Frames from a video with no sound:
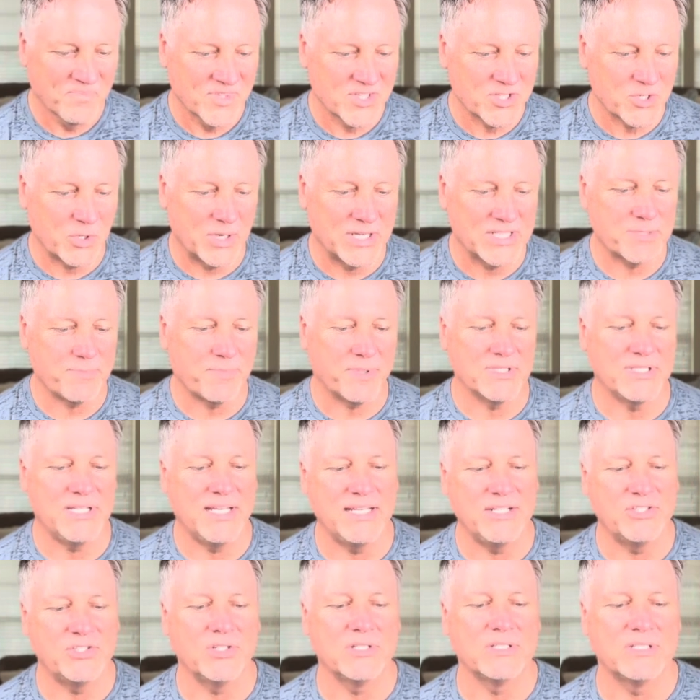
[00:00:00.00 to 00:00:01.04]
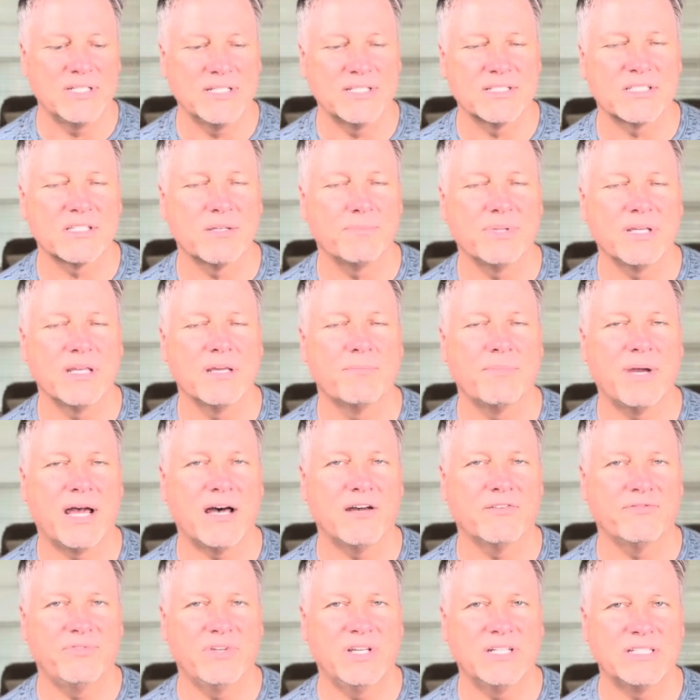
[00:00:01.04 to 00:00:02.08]
Transportation tends to be
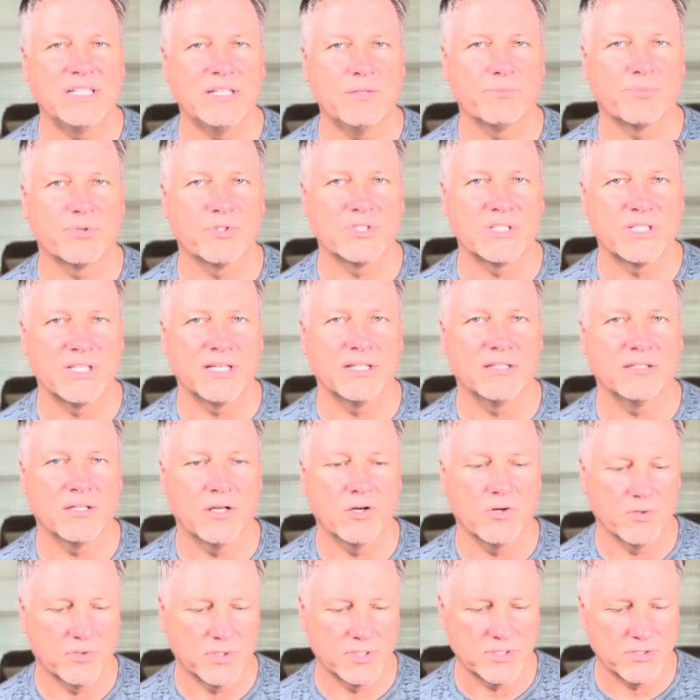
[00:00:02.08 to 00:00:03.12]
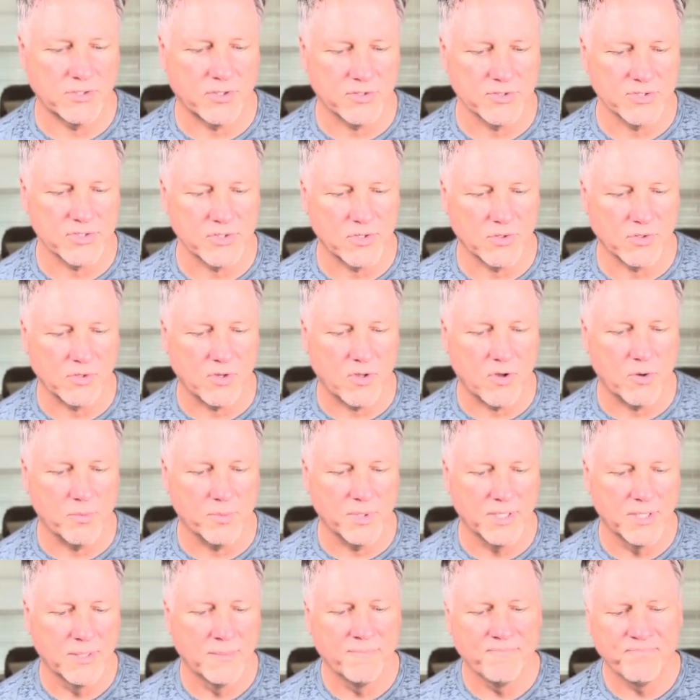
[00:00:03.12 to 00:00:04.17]
about 15% lower in Tulsa,
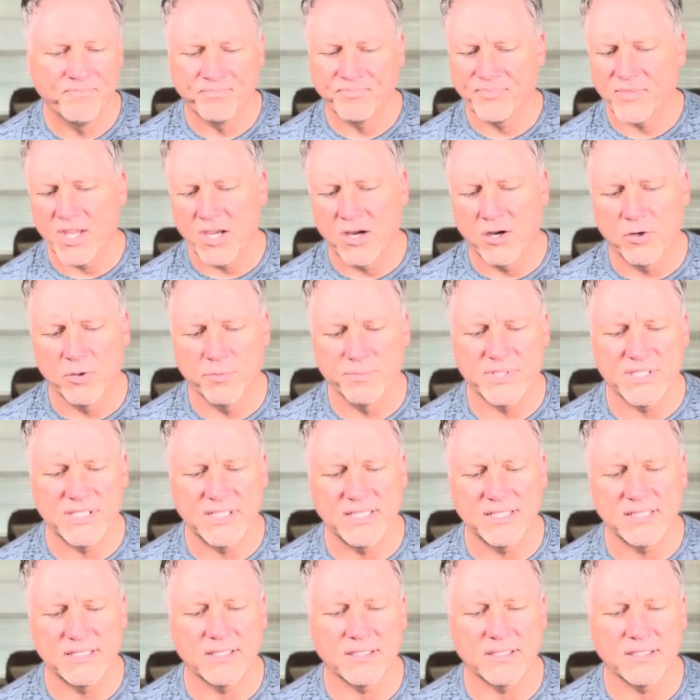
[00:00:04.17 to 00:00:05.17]
Oklahoma. Homes tend to